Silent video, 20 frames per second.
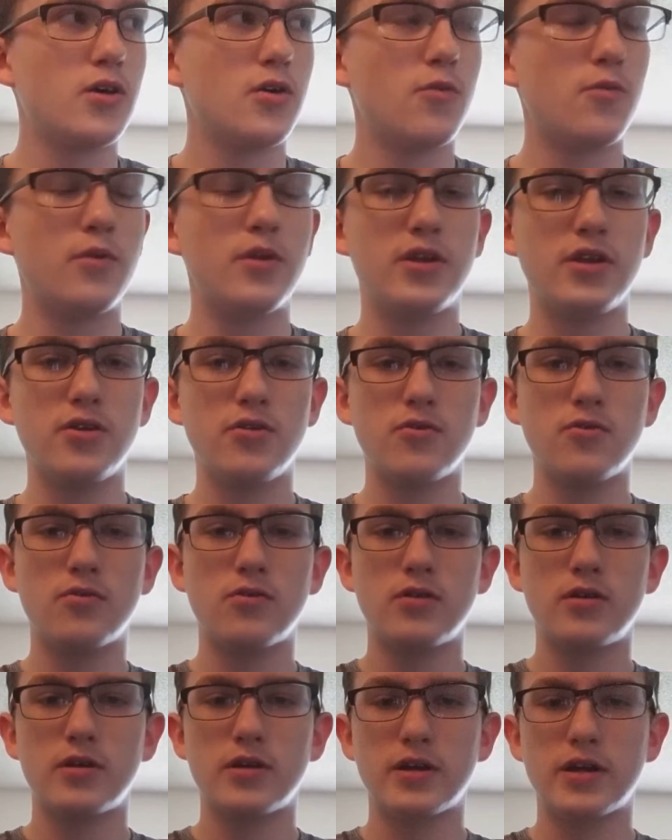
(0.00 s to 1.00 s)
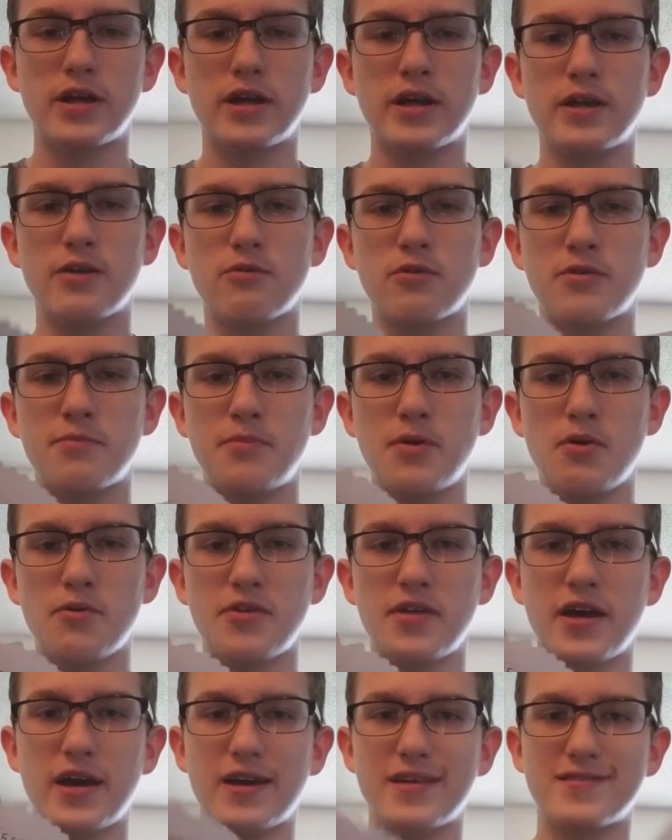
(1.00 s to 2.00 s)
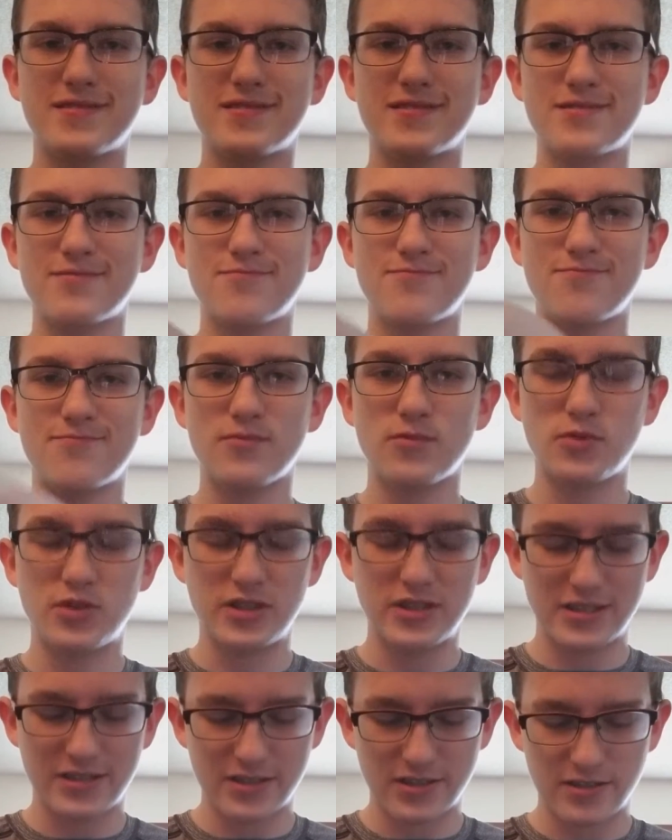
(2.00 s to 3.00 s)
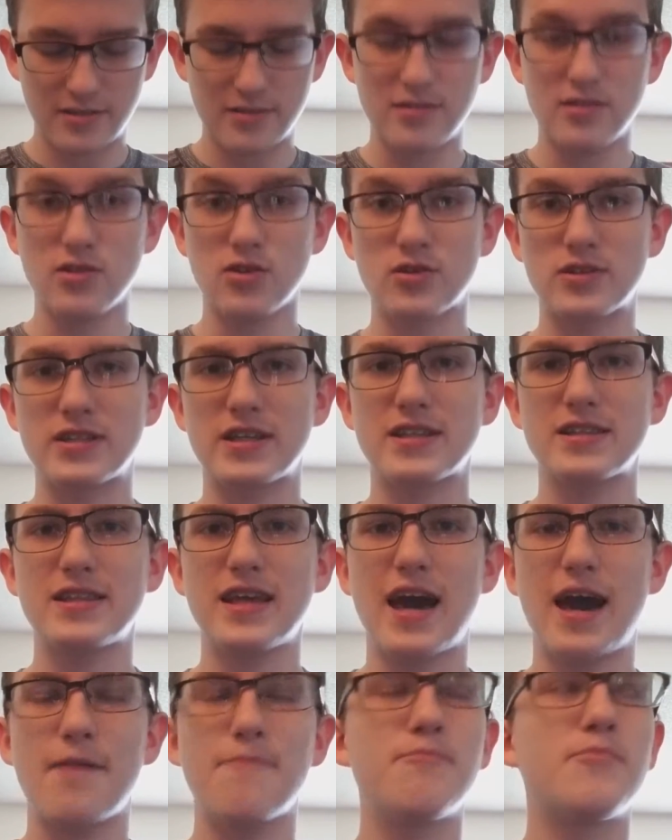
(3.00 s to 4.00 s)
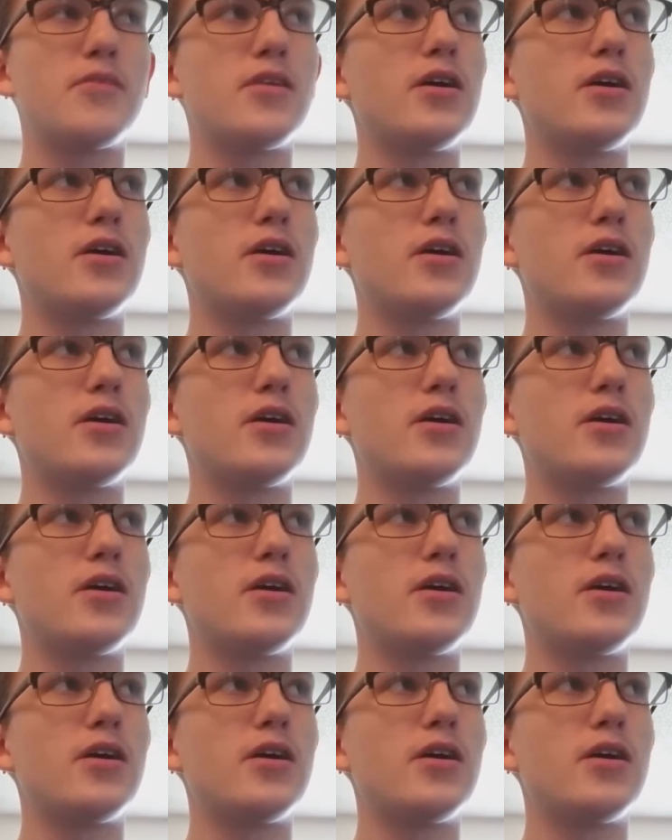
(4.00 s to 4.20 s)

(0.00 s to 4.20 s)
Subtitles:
when you get it with both hands, which looks like that.